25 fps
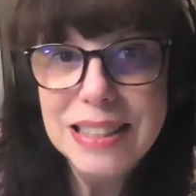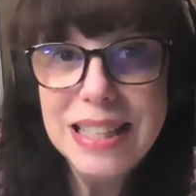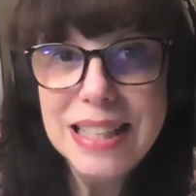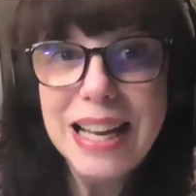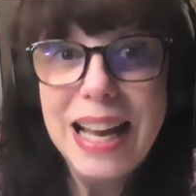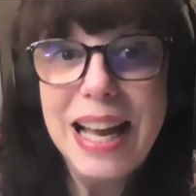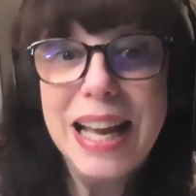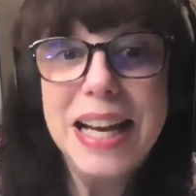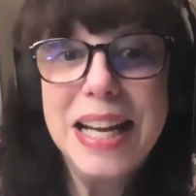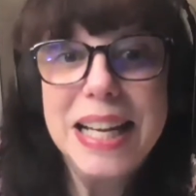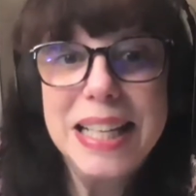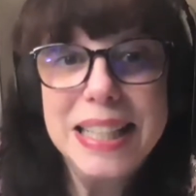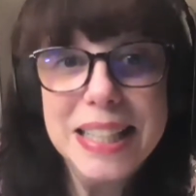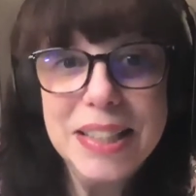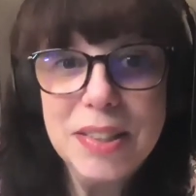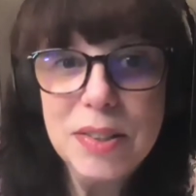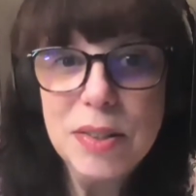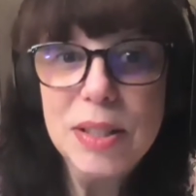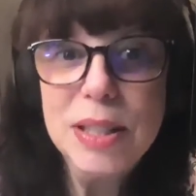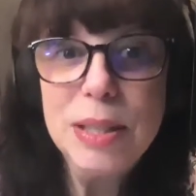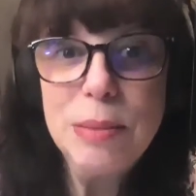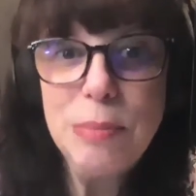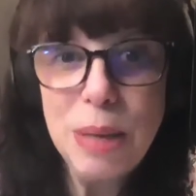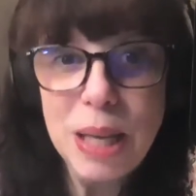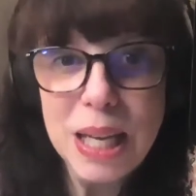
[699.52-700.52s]
And I
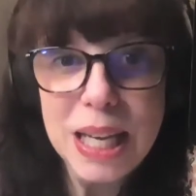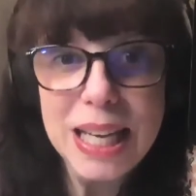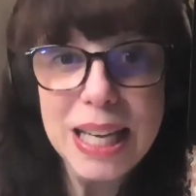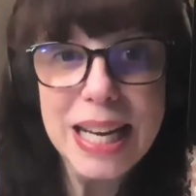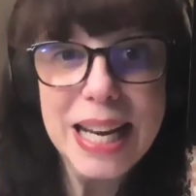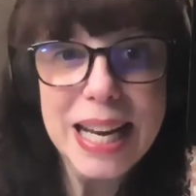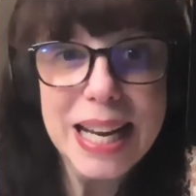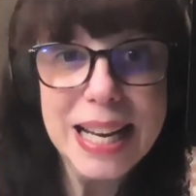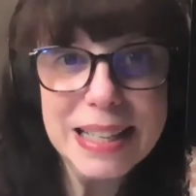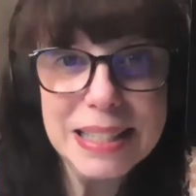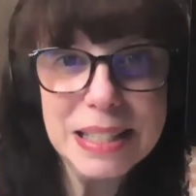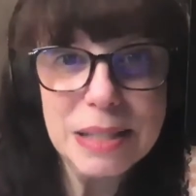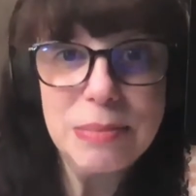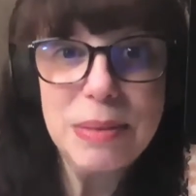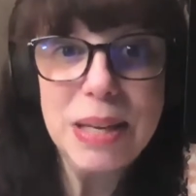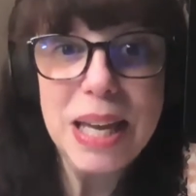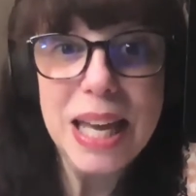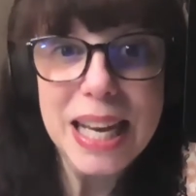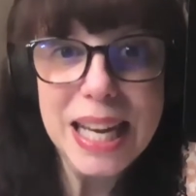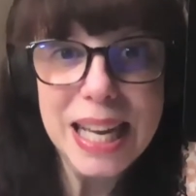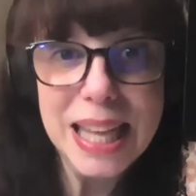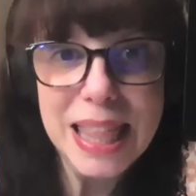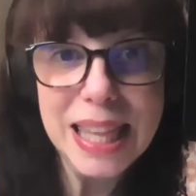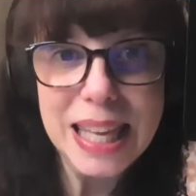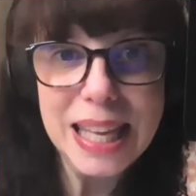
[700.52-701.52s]
literally mean ask me
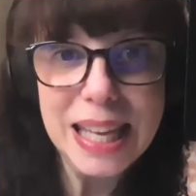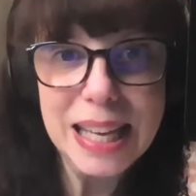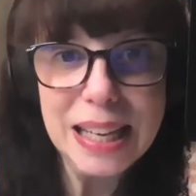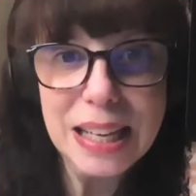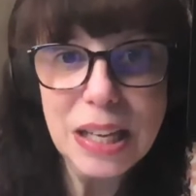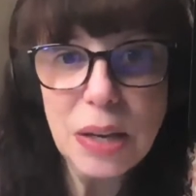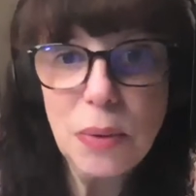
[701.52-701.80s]
anything.